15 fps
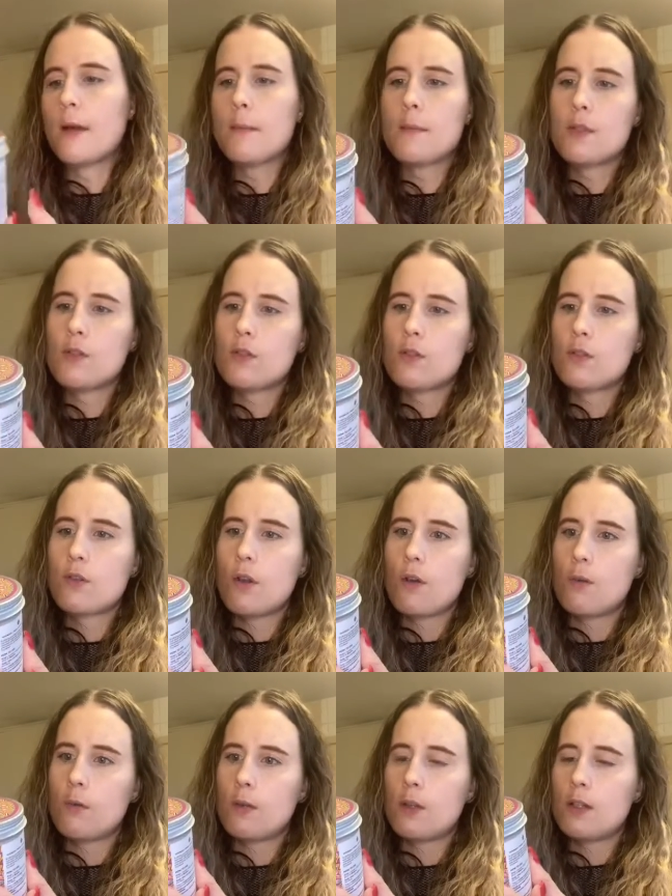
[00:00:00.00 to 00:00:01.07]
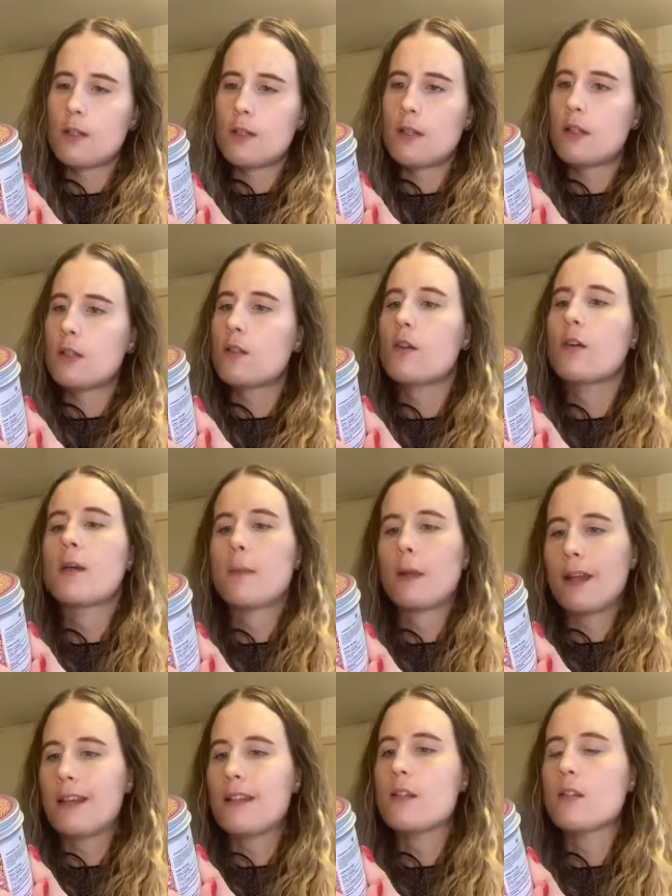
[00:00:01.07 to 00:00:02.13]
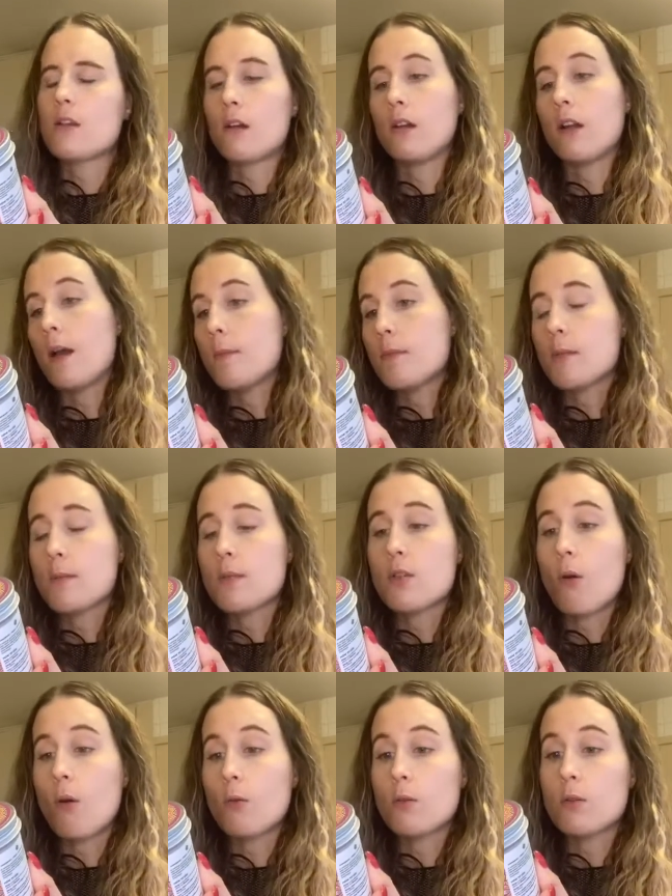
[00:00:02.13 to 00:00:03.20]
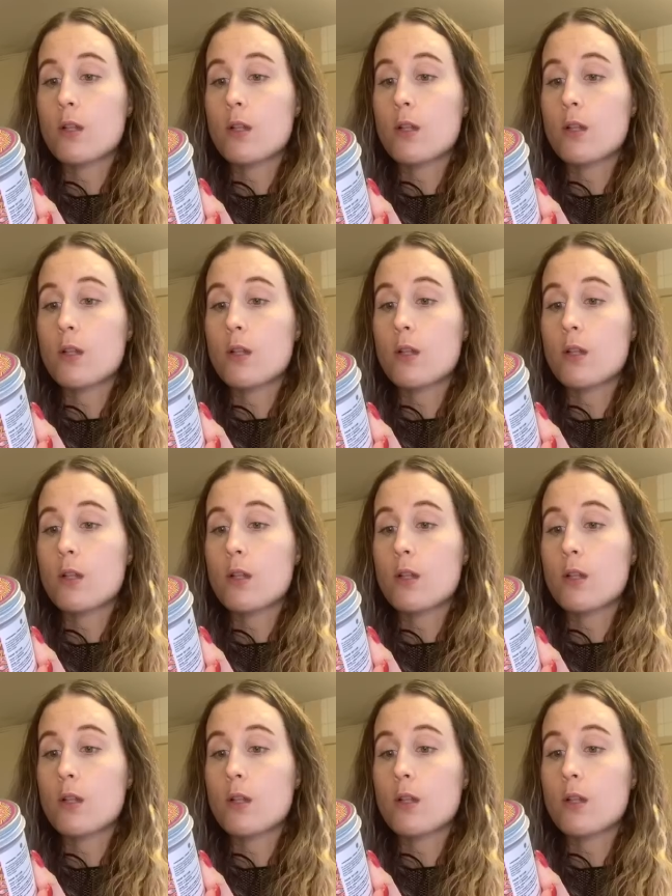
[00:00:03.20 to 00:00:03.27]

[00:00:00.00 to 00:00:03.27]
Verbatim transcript: So let's see, so Himalayan salt, Epsom salts,